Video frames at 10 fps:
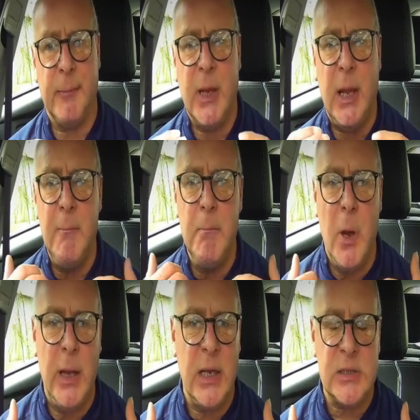In my
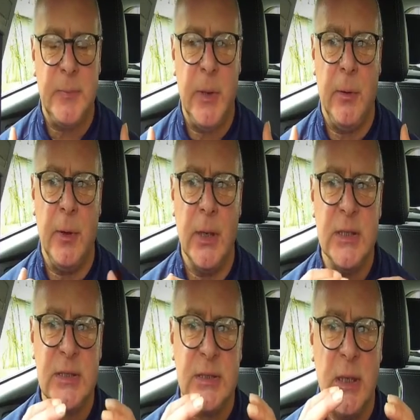
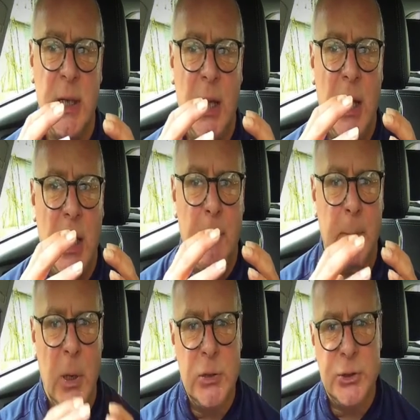experience,
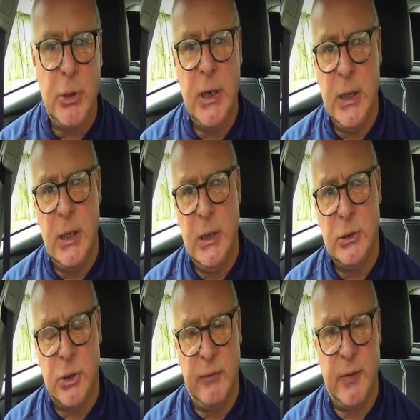most trainee
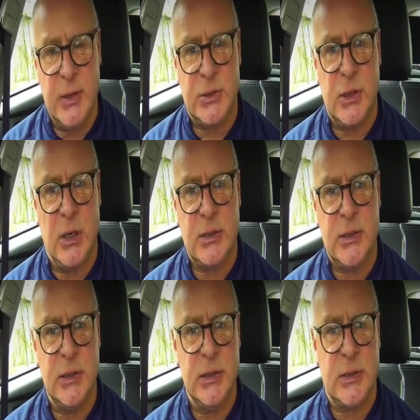driving
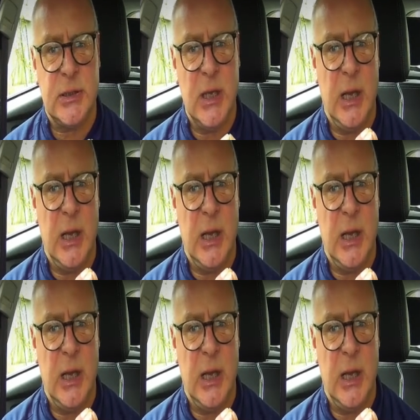instructors